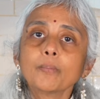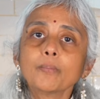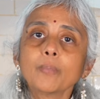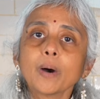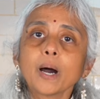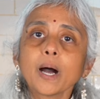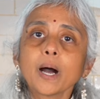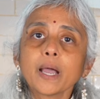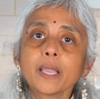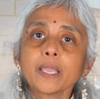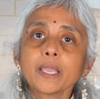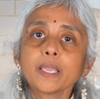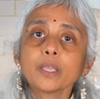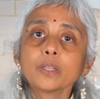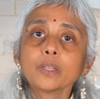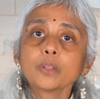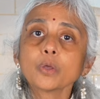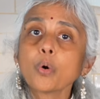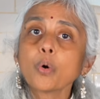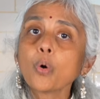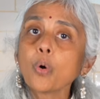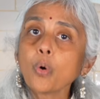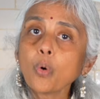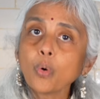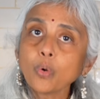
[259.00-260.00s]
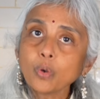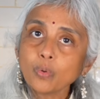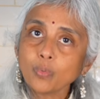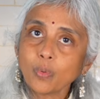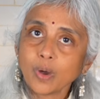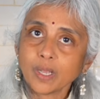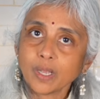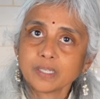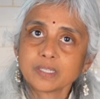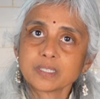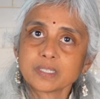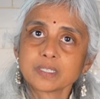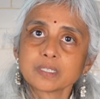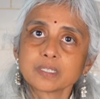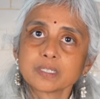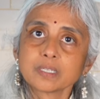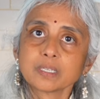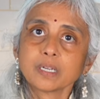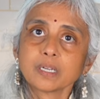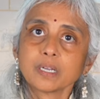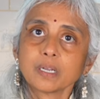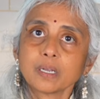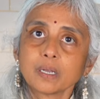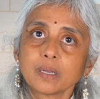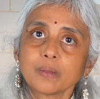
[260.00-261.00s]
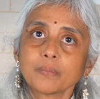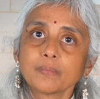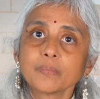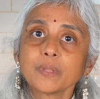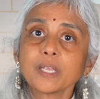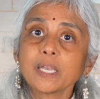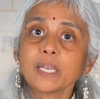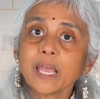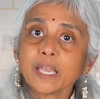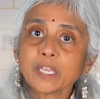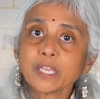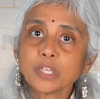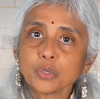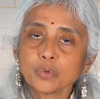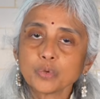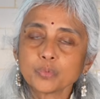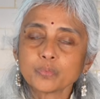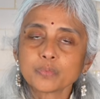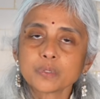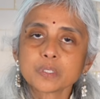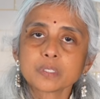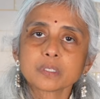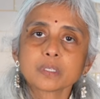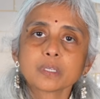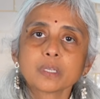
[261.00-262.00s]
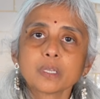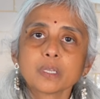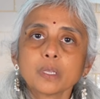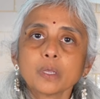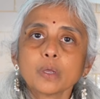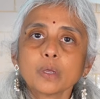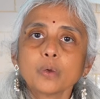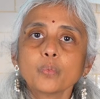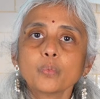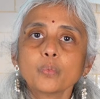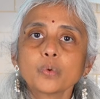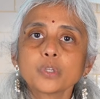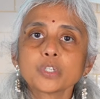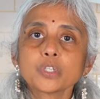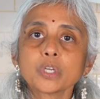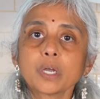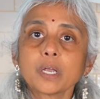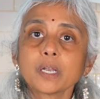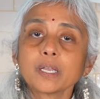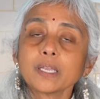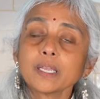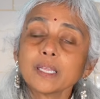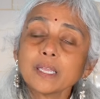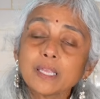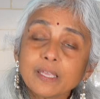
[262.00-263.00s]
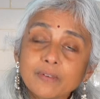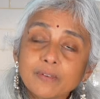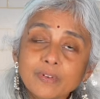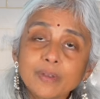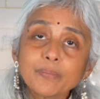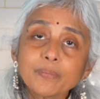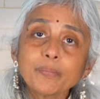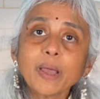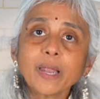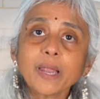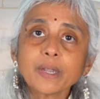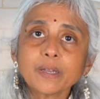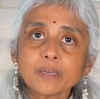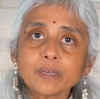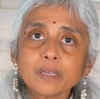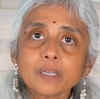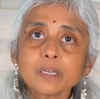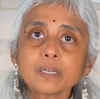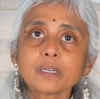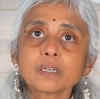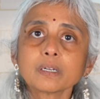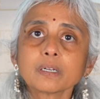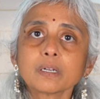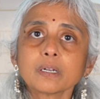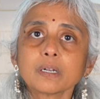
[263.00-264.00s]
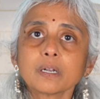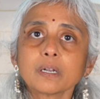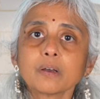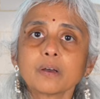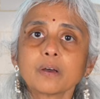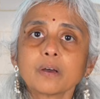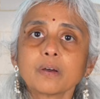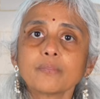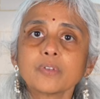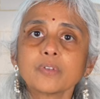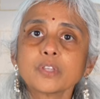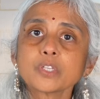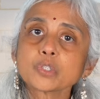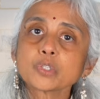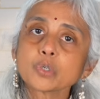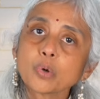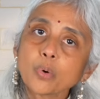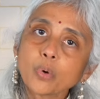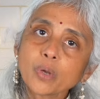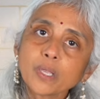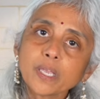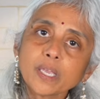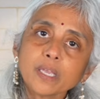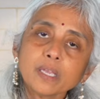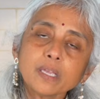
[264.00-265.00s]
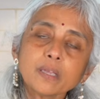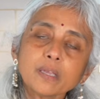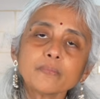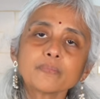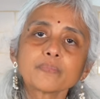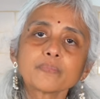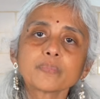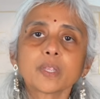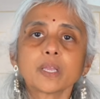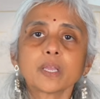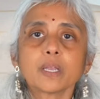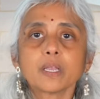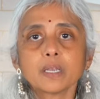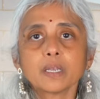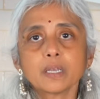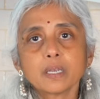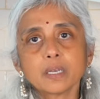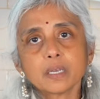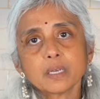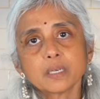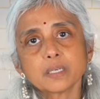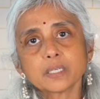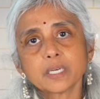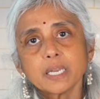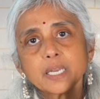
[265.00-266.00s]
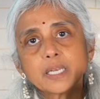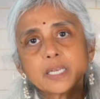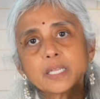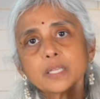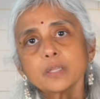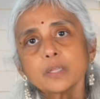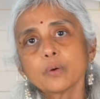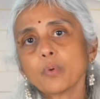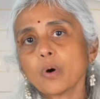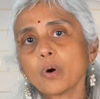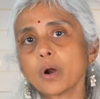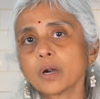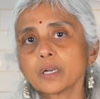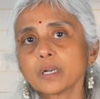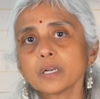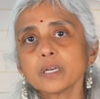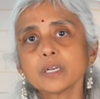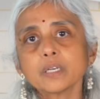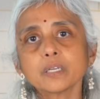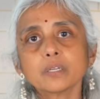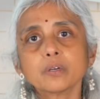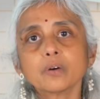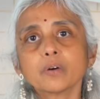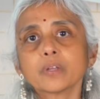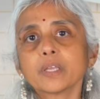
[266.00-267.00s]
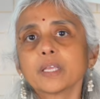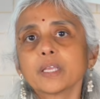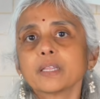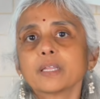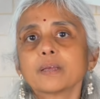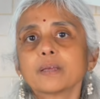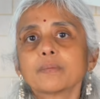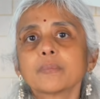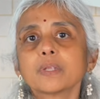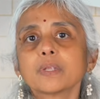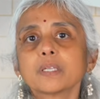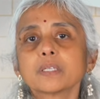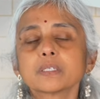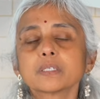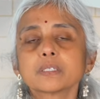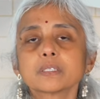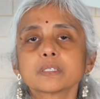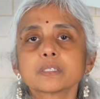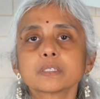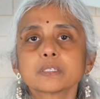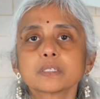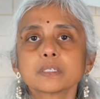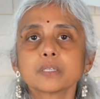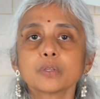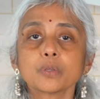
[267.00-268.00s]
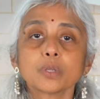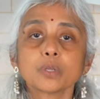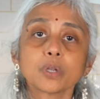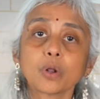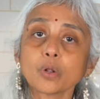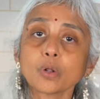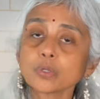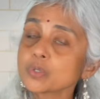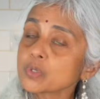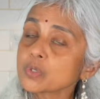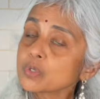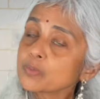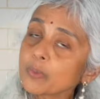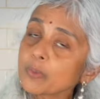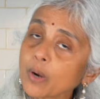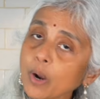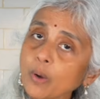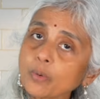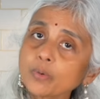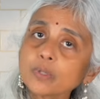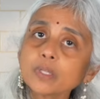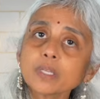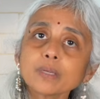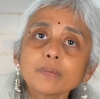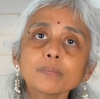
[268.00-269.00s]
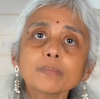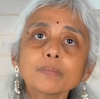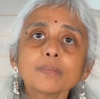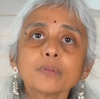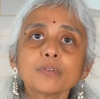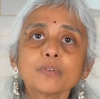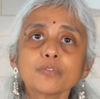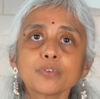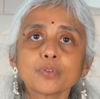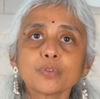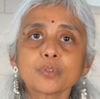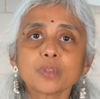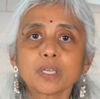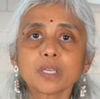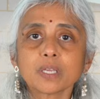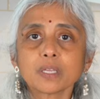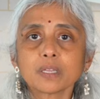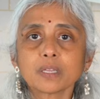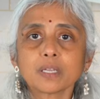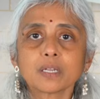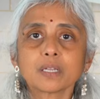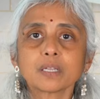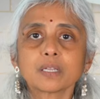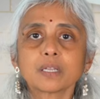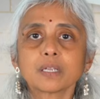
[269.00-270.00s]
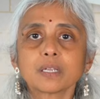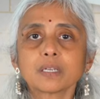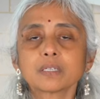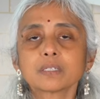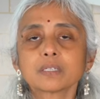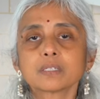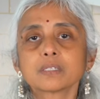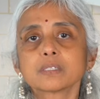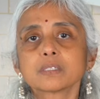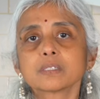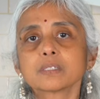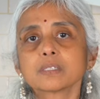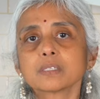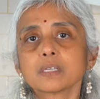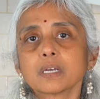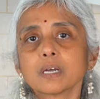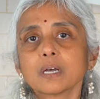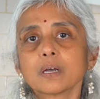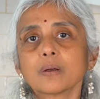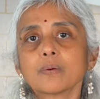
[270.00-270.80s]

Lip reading: buy the whole ones, the legumes, which are even better with soaking and draining the water and cooking them. You can also sprout them if you think that's